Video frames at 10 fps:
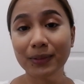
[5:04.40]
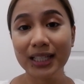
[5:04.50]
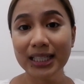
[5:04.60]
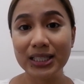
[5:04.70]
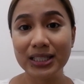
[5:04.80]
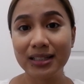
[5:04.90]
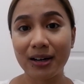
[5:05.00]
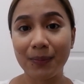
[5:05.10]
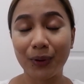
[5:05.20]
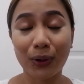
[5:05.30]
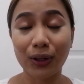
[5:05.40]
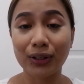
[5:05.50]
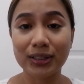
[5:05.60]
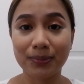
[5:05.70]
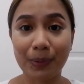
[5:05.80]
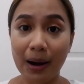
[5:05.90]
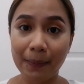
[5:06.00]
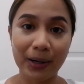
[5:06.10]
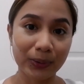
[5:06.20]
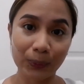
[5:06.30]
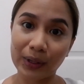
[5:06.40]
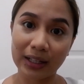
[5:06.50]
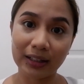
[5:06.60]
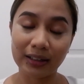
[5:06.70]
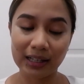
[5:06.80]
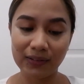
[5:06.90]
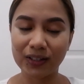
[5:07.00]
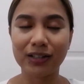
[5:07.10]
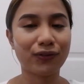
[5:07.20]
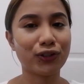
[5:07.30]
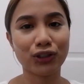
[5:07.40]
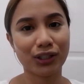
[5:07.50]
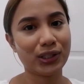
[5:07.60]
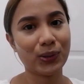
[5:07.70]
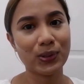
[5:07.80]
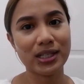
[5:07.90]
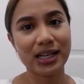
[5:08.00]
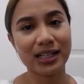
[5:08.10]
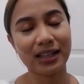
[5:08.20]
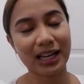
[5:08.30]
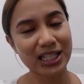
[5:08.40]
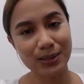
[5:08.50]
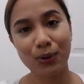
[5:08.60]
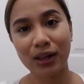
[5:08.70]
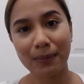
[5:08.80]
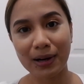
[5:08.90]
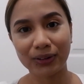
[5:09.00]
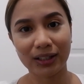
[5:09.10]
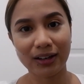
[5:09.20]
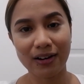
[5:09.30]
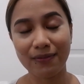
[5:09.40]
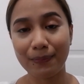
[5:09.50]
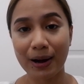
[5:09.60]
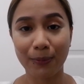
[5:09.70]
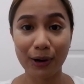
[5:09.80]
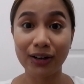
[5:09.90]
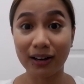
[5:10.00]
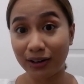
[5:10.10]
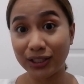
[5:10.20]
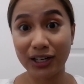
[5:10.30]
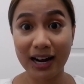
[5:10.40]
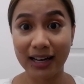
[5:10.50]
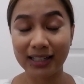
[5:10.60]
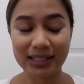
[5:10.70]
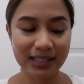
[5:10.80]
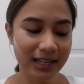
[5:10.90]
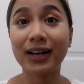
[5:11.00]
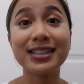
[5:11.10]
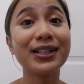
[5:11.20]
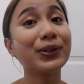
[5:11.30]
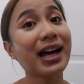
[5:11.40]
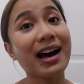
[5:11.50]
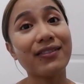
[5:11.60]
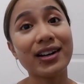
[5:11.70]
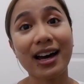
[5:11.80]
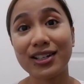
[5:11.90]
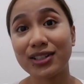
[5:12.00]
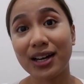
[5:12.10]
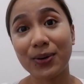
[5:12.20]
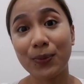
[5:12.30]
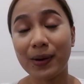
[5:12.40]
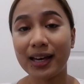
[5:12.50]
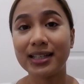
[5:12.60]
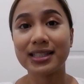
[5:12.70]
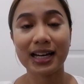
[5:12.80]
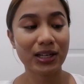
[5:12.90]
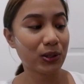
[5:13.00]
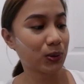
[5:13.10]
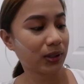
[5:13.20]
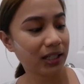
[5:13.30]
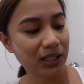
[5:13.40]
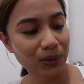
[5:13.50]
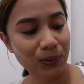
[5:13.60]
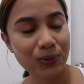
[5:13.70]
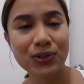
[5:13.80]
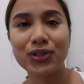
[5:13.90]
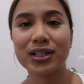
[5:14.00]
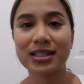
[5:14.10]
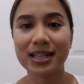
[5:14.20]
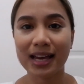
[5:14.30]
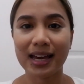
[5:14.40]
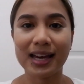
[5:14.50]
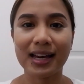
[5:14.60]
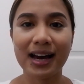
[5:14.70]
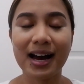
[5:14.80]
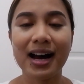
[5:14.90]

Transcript: means the colors pop out well even if you're just using like a small amount of product on your eyes. Because I don't have an eyeshadow base, I usually use just a